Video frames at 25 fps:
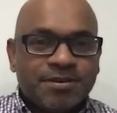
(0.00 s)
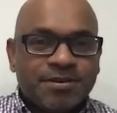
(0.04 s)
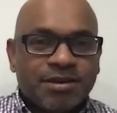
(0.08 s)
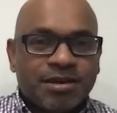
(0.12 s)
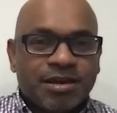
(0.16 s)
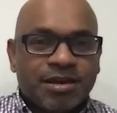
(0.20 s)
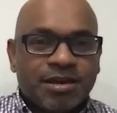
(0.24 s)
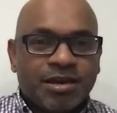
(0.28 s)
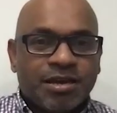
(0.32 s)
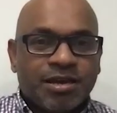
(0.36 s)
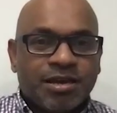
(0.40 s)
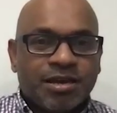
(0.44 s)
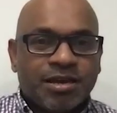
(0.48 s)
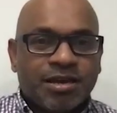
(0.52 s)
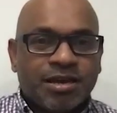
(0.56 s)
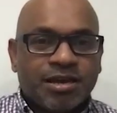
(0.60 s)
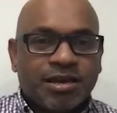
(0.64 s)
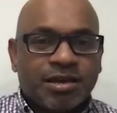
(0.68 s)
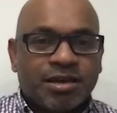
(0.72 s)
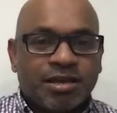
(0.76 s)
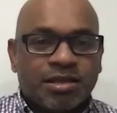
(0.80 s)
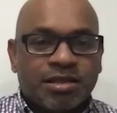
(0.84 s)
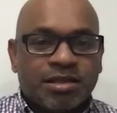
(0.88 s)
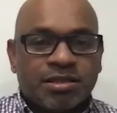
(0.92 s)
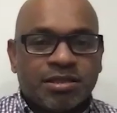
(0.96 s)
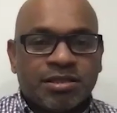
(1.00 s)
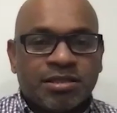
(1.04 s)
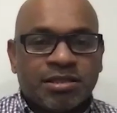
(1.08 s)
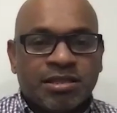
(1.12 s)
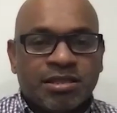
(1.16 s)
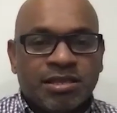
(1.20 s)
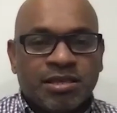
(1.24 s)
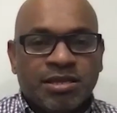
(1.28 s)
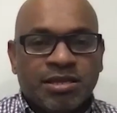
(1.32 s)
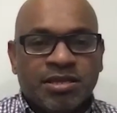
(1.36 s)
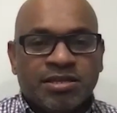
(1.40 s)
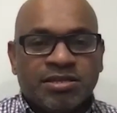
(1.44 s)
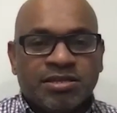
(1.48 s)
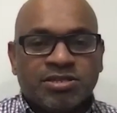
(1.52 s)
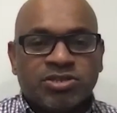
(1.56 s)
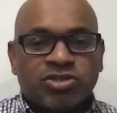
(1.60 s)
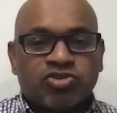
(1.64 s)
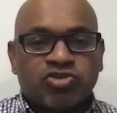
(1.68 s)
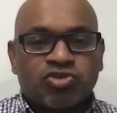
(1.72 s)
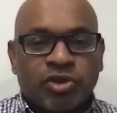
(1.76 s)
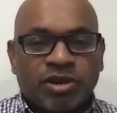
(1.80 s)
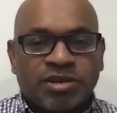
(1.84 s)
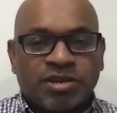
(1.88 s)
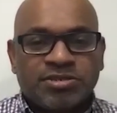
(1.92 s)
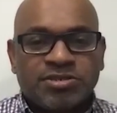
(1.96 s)
the
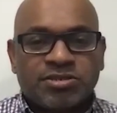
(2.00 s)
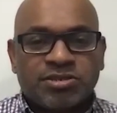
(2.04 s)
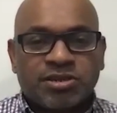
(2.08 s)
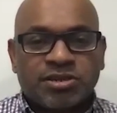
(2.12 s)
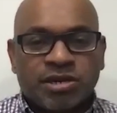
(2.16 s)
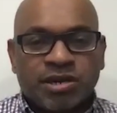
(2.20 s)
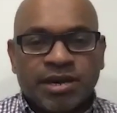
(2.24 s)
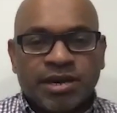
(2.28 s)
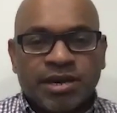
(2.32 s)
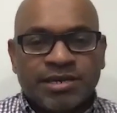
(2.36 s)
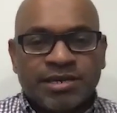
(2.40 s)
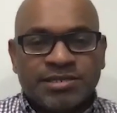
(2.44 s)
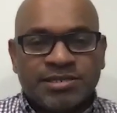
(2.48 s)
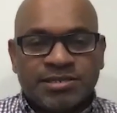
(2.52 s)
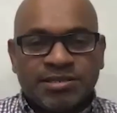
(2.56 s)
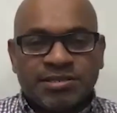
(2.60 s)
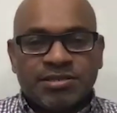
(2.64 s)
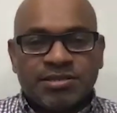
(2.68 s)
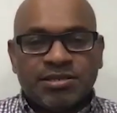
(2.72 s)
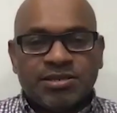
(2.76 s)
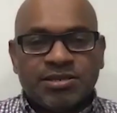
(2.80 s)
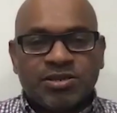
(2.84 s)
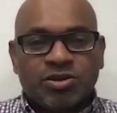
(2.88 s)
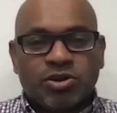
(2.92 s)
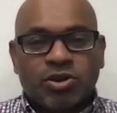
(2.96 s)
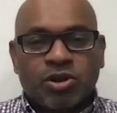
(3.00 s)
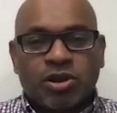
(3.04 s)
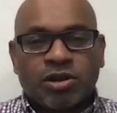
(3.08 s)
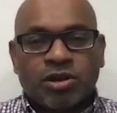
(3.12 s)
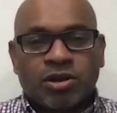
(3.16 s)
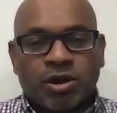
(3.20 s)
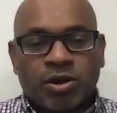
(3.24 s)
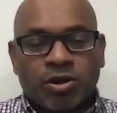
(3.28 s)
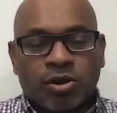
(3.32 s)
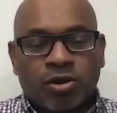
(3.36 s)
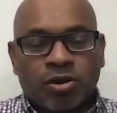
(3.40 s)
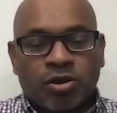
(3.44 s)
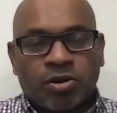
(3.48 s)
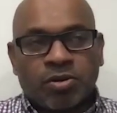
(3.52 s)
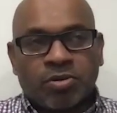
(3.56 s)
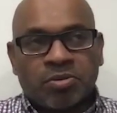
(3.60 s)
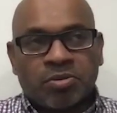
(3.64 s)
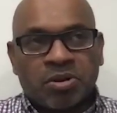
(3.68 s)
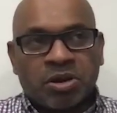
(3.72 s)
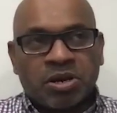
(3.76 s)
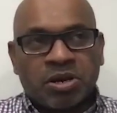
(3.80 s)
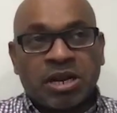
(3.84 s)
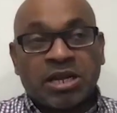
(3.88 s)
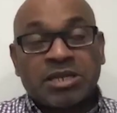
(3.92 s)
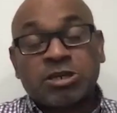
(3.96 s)
stress related to
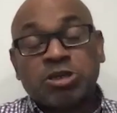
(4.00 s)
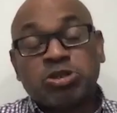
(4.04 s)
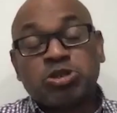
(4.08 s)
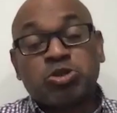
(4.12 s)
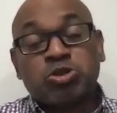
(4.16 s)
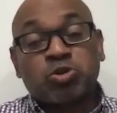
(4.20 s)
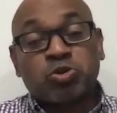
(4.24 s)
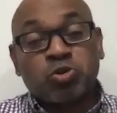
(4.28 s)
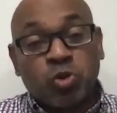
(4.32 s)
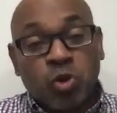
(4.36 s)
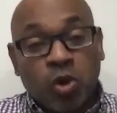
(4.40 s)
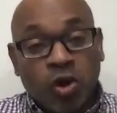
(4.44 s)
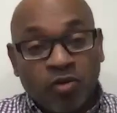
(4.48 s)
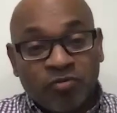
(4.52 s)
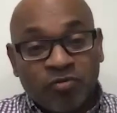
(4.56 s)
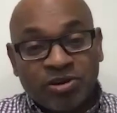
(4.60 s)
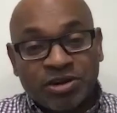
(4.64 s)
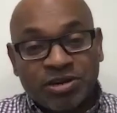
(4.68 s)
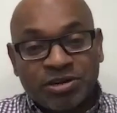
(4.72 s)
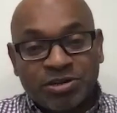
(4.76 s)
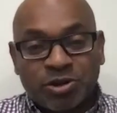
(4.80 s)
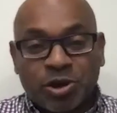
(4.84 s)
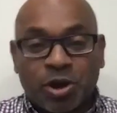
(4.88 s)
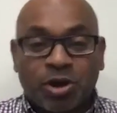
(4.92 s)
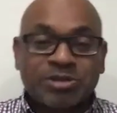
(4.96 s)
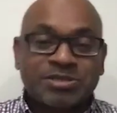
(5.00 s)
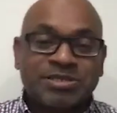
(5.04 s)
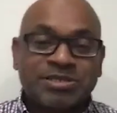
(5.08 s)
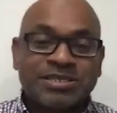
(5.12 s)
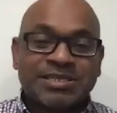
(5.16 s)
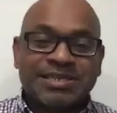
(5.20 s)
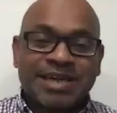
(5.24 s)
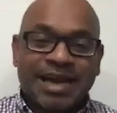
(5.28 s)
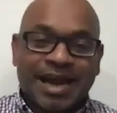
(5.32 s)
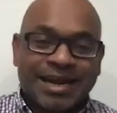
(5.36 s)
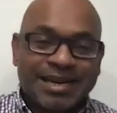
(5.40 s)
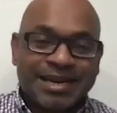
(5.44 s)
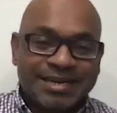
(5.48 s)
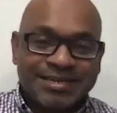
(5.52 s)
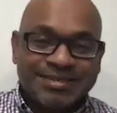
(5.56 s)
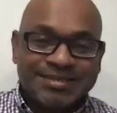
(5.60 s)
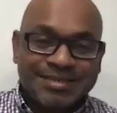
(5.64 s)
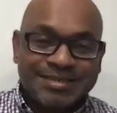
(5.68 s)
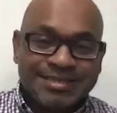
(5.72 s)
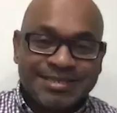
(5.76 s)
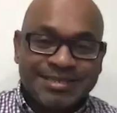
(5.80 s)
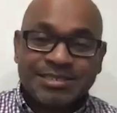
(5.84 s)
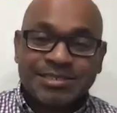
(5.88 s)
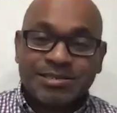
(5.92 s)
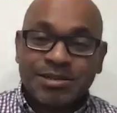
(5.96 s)
COVID causing cardiac
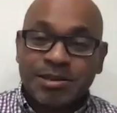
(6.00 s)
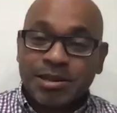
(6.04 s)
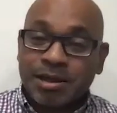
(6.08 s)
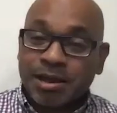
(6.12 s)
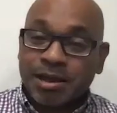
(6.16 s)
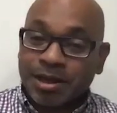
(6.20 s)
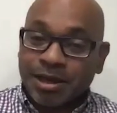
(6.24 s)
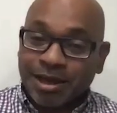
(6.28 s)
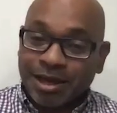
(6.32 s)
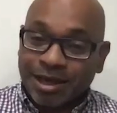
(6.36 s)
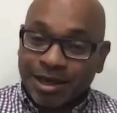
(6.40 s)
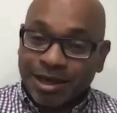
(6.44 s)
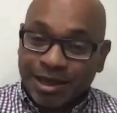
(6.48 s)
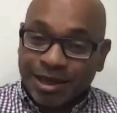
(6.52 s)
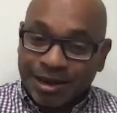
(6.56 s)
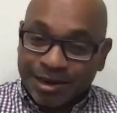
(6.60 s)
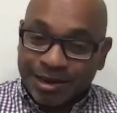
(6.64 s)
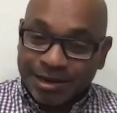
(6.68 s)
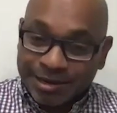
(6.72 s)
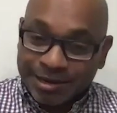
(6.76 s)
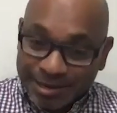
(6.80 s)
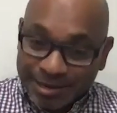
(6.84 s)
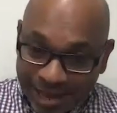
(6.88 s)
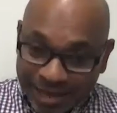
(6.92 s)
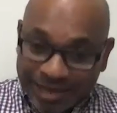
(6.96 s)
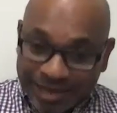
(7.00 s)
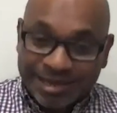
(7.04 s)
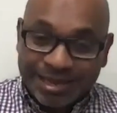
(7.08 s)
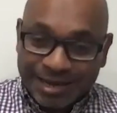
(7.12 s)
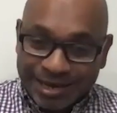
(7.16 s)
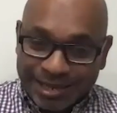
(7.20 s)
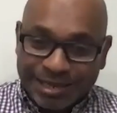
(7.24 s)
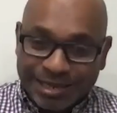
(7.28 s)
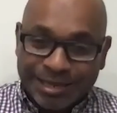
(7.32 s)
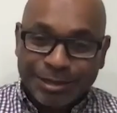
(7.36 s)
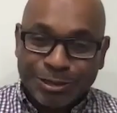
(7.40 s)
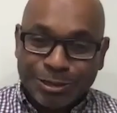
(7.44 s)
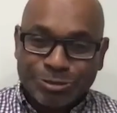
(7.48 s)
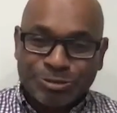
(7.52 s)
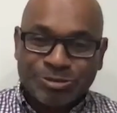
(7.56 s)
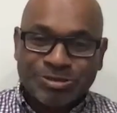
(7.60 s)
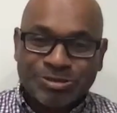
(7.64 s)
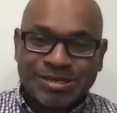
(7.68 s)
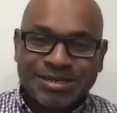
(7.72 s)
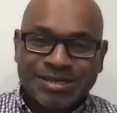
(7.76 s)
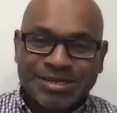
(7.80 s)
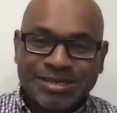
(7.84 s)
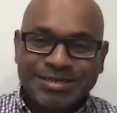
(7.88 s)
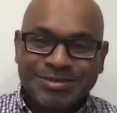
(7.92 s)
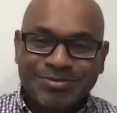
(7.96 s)
disease. Luckily in New
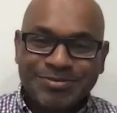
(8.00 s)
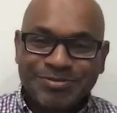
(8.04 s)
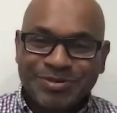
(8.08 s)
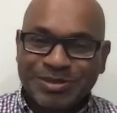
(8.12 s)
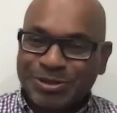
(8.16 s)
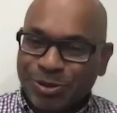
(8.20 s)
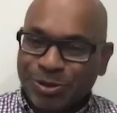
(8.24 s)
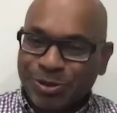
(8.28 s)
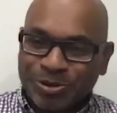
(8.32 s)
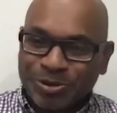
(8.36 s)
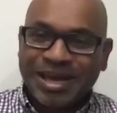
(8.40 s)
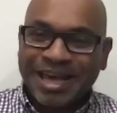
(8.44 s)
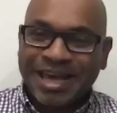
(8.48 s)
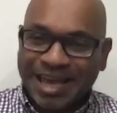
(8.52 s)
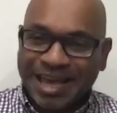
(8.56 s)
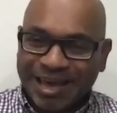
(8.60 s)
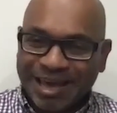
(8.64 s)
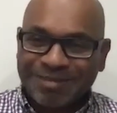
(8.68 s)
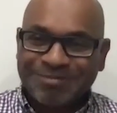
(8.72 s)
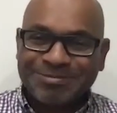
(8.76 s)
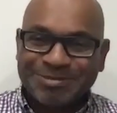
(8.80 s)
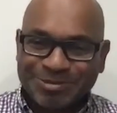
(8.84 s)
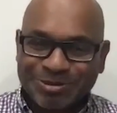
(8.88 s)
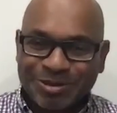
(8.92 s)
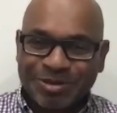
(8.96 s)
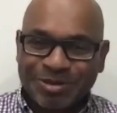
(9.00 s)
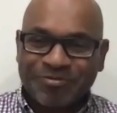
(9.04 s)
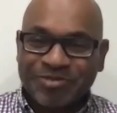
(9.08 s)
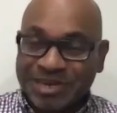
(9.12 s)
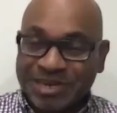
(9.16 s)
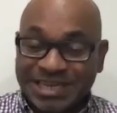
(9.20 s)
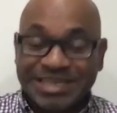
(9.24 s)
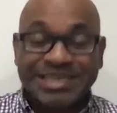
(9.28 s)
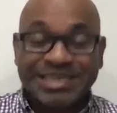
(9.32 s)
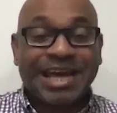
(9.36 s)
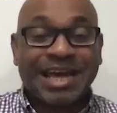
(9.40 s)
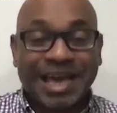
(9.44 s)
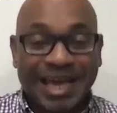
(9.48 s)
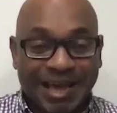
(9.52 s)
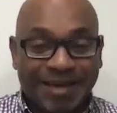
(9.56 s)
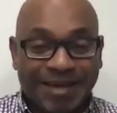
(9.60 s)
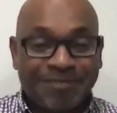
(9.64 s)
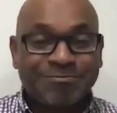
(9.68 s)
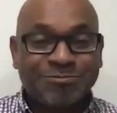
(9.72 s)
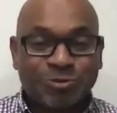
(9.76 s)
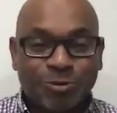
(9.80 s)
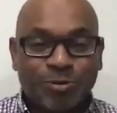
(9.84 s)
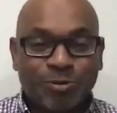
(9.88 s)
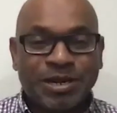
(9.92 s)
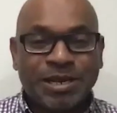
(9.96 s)
Zealand, we didn't have
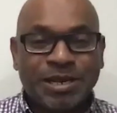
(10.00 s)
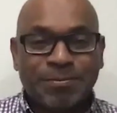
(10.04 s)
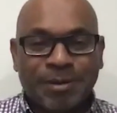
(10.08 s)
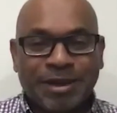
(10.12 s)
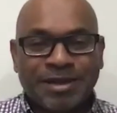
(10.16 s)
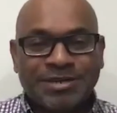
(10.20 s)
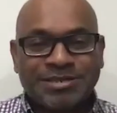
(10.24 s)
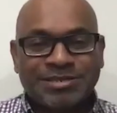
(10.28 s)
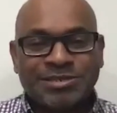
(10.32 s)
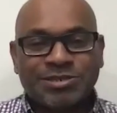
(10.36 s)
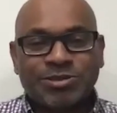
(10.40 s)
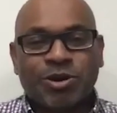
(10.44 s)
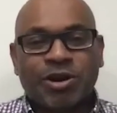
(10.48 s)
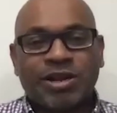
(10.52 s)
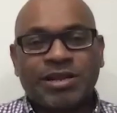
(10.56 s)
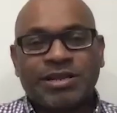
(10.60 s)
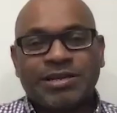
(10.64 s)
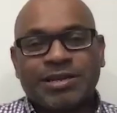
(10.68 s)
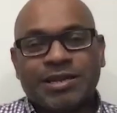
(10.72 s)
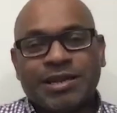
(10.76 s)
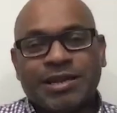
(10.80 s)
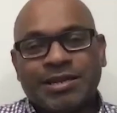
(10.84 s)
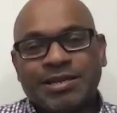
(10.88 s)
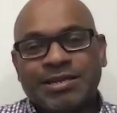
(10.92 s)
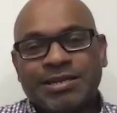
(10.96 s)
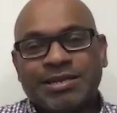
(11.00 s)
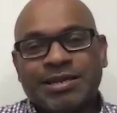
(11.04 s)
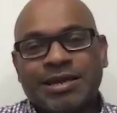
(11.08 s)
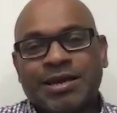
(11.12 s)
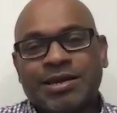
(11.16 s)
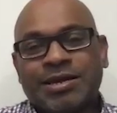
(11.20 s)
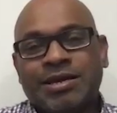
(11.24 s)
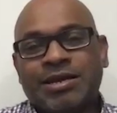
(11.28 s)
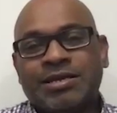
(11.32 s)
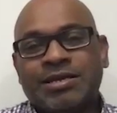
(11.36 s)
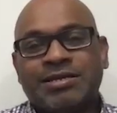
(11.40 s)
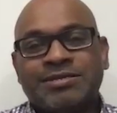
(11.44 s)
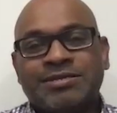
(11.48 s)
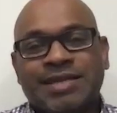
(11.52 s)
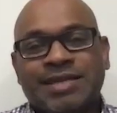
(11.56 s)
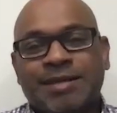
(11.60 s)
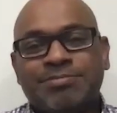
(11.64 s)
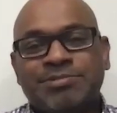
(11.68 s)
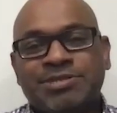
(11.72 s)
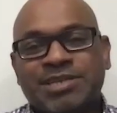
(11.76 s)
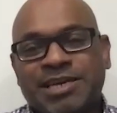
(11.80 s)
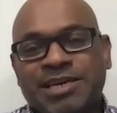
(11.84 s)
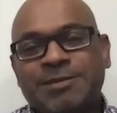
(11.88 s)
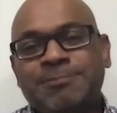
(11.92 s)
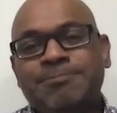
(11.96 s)
so many patients all at the same
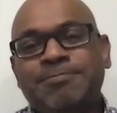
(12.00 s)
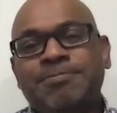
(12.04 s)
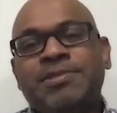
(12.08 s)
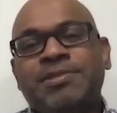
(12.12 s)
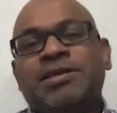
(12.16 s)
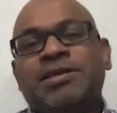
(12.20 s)
time.